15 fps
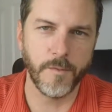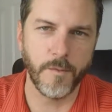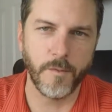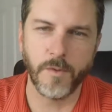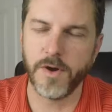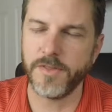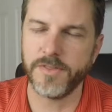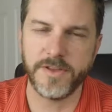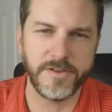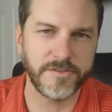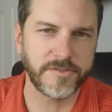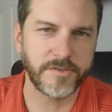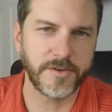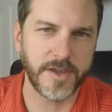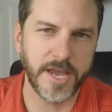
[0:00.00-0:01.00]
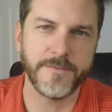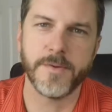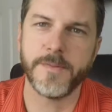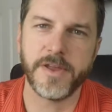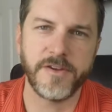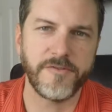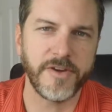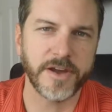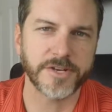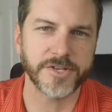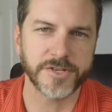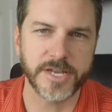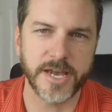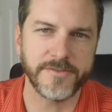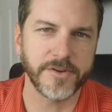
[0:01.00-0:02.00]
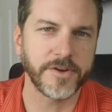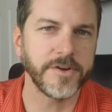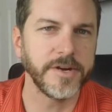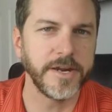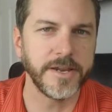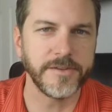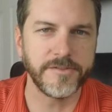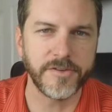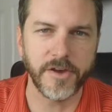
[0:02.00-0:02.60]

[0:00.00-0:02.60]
what these camera manufacturers haven't created.